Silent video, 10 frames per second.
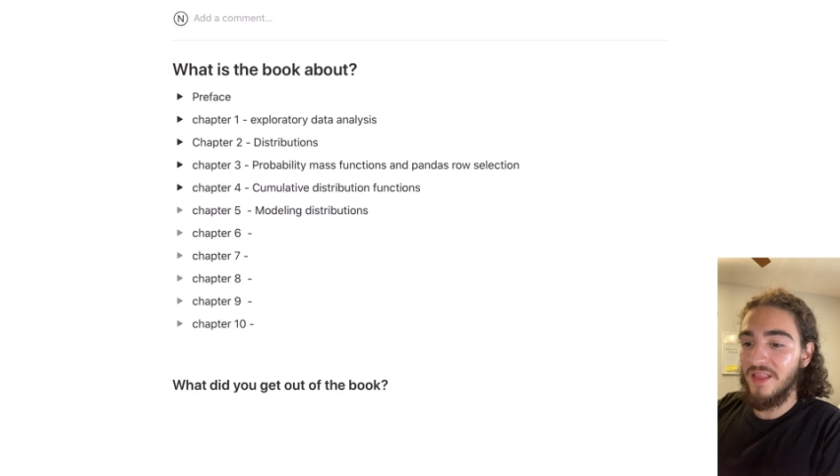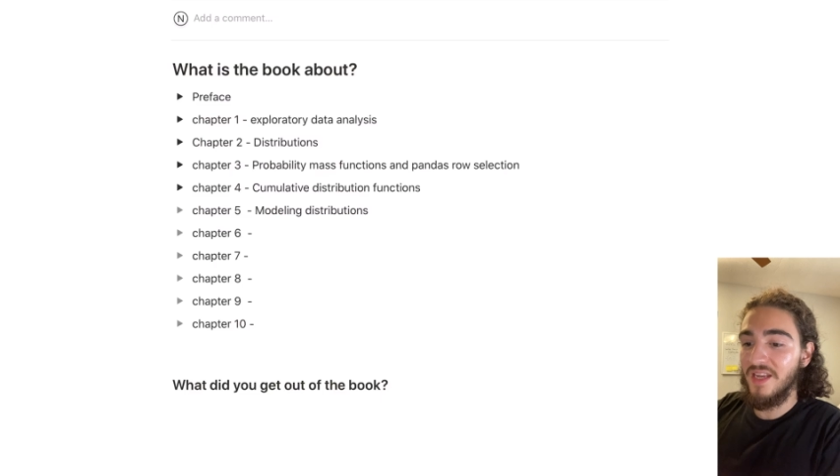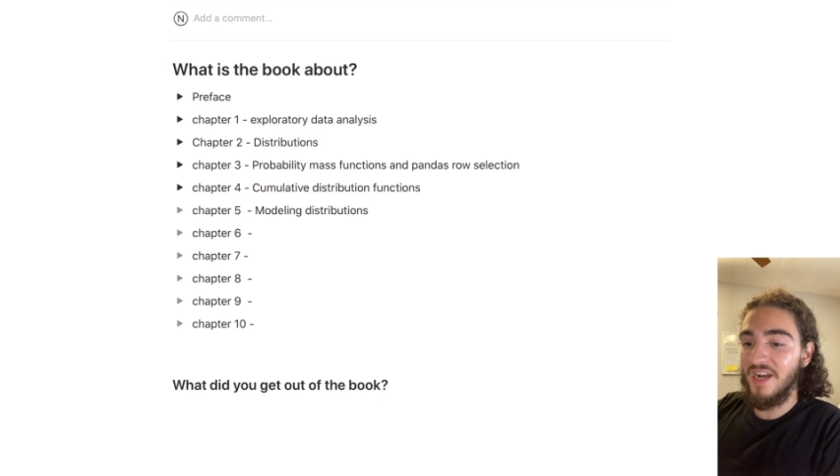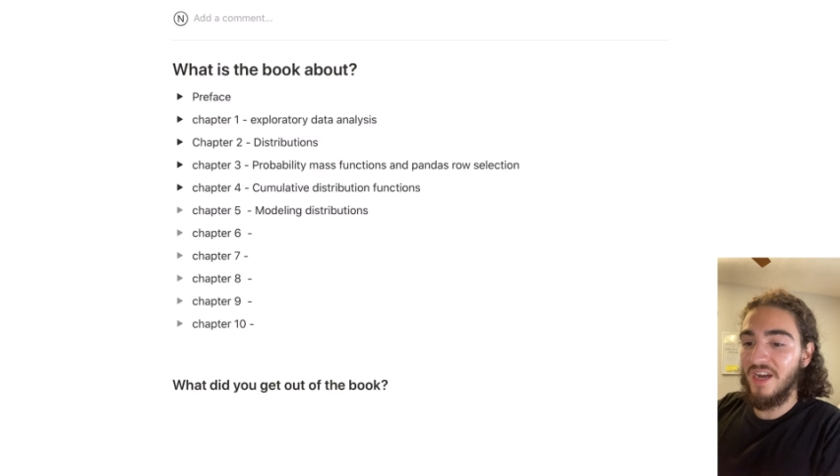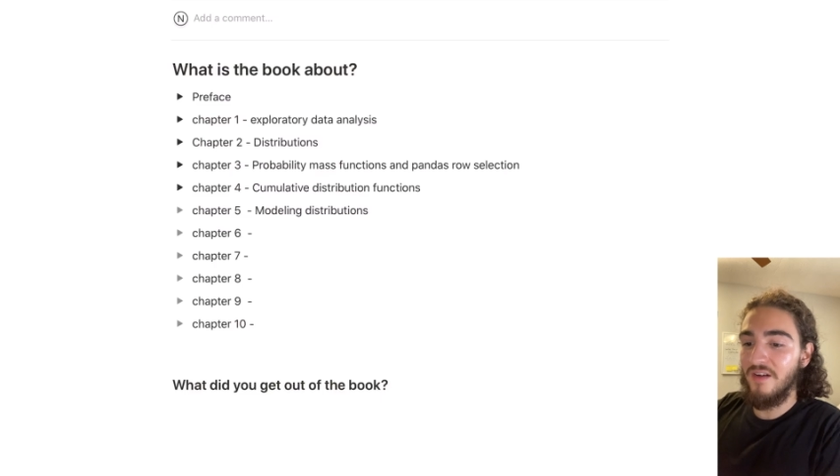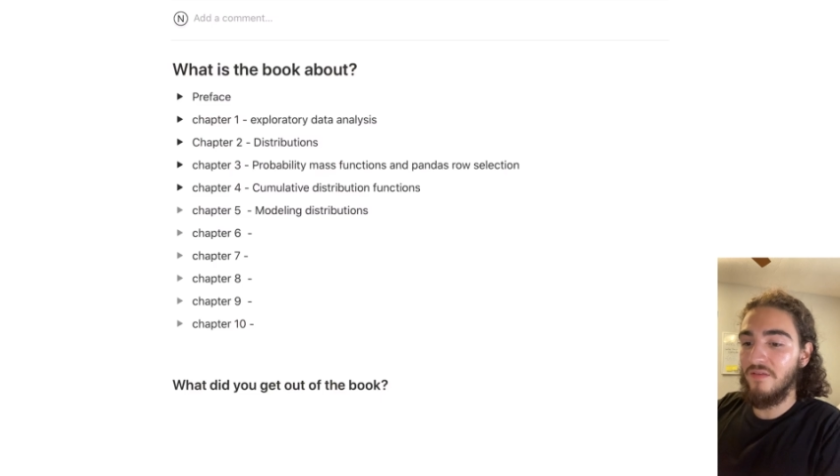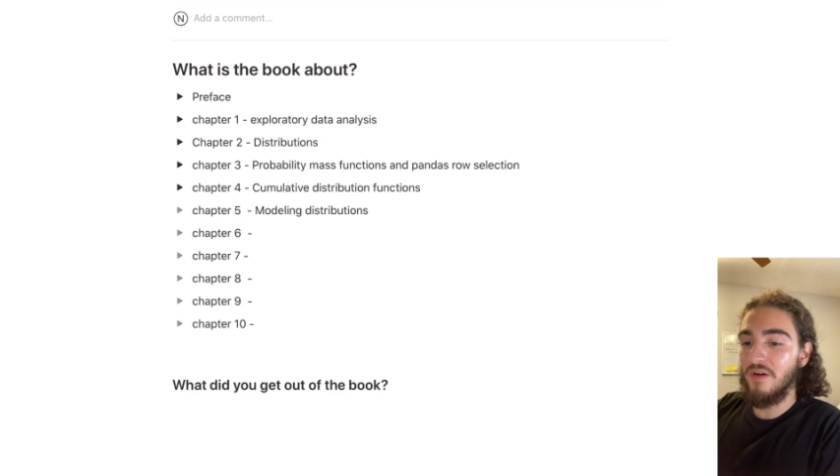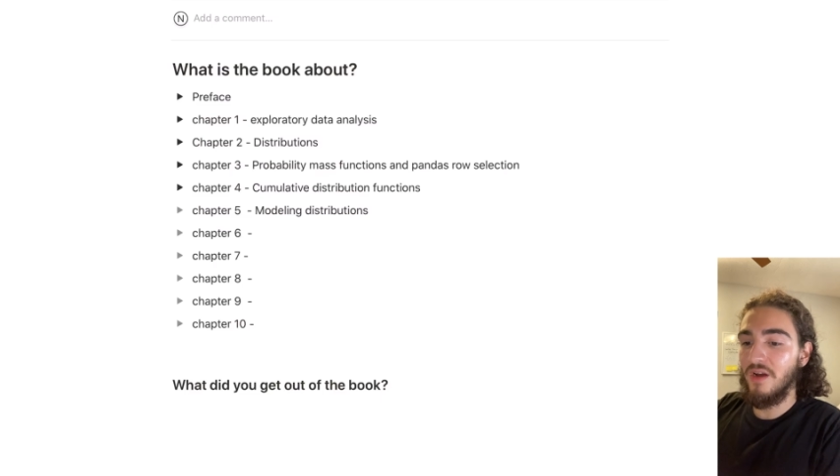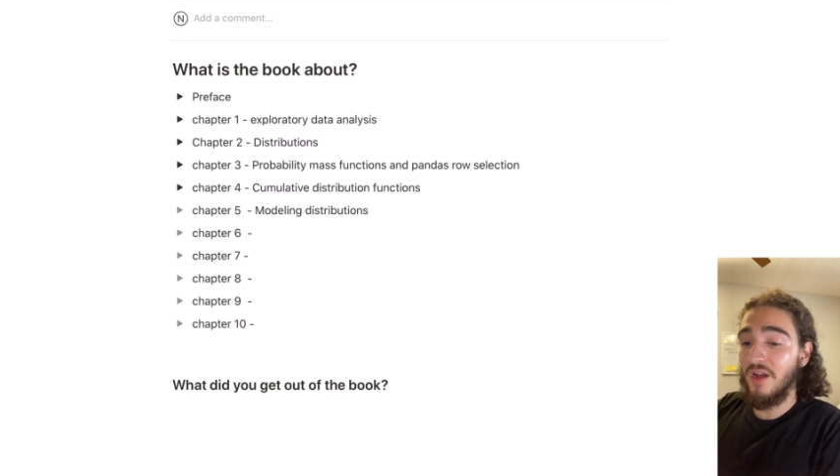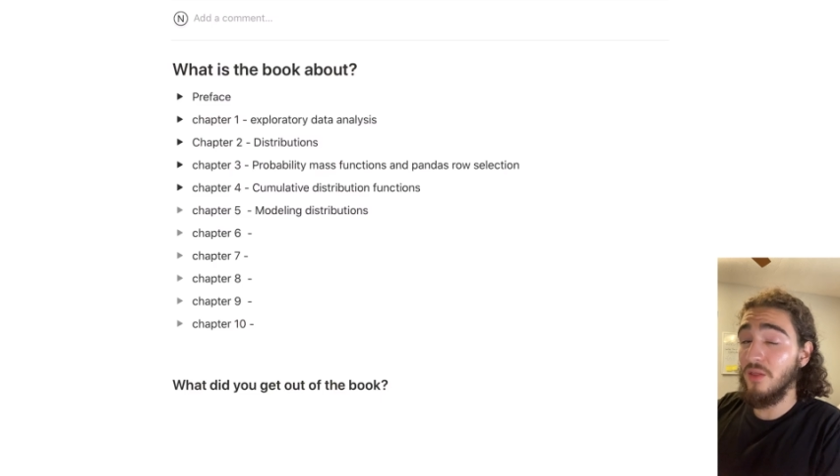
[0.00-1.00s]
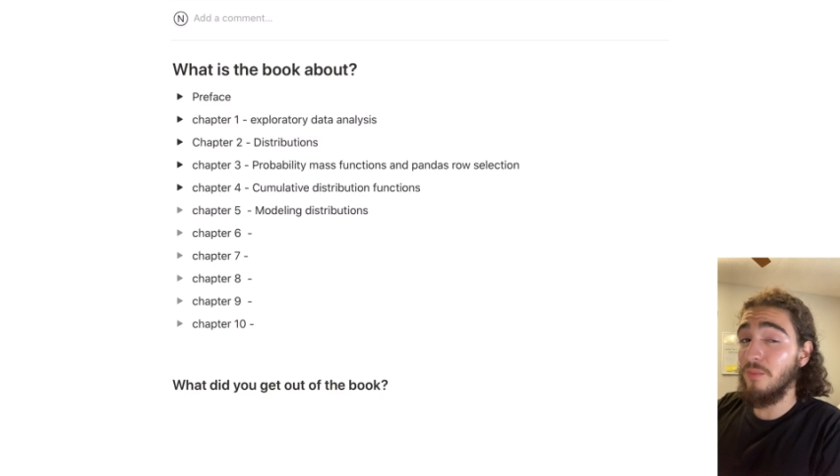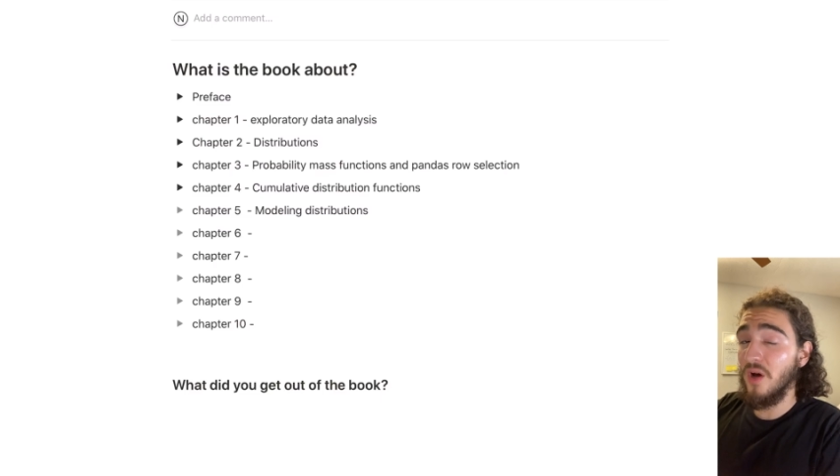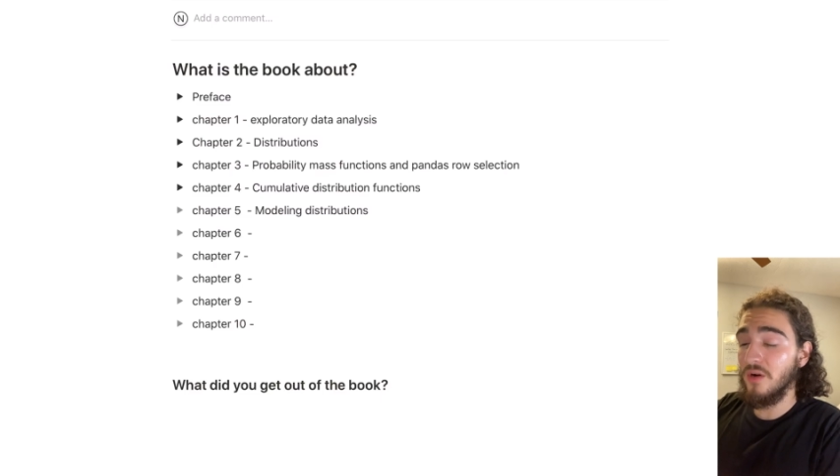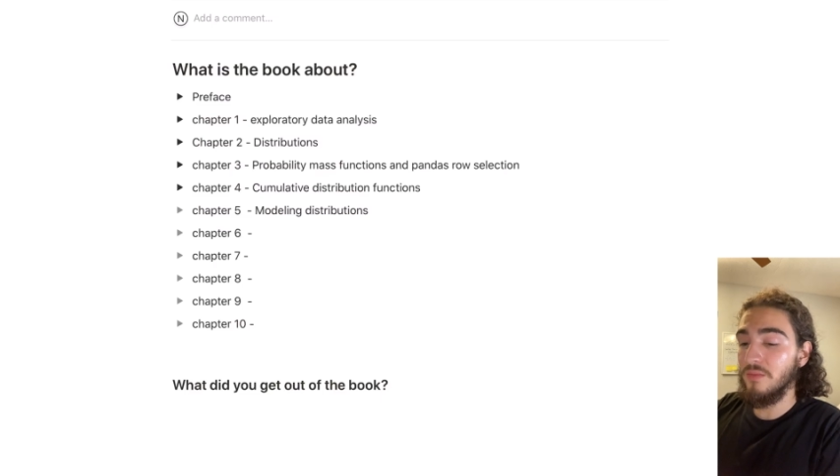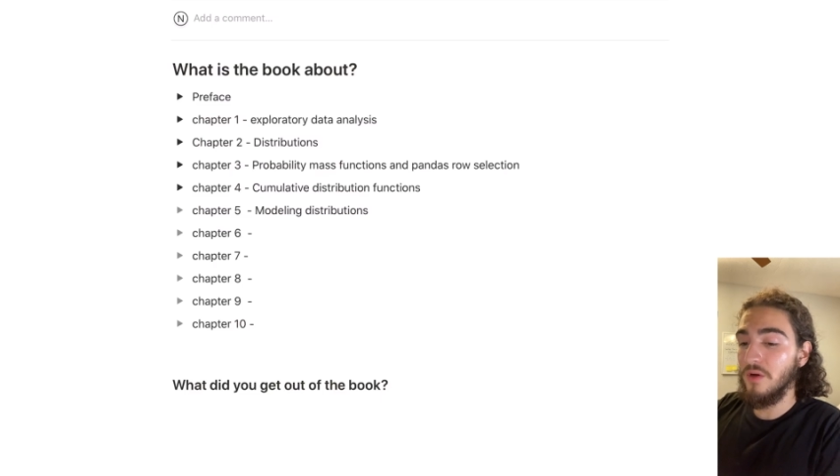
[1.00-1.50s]
then I have on the
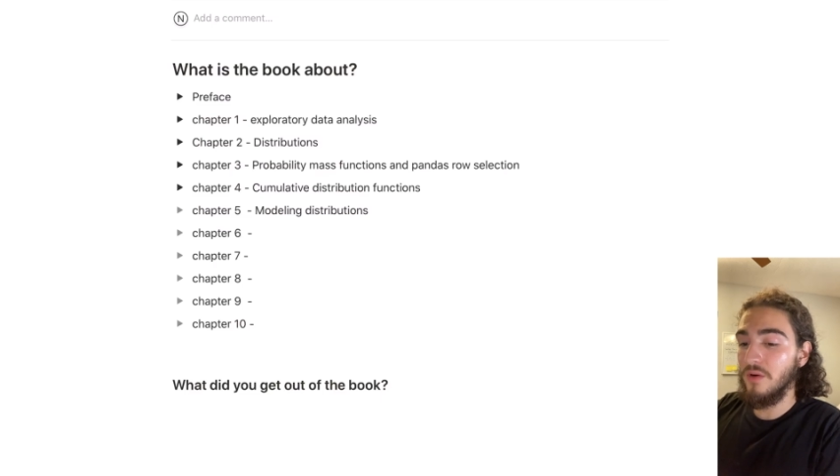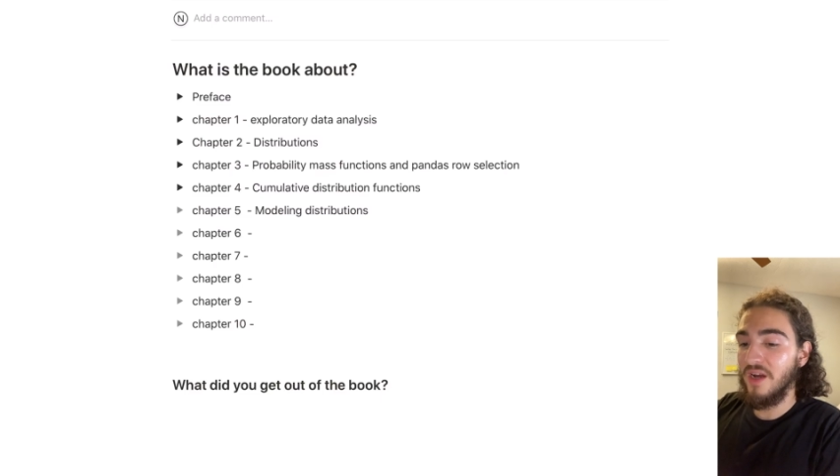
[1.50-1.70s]
bottom though,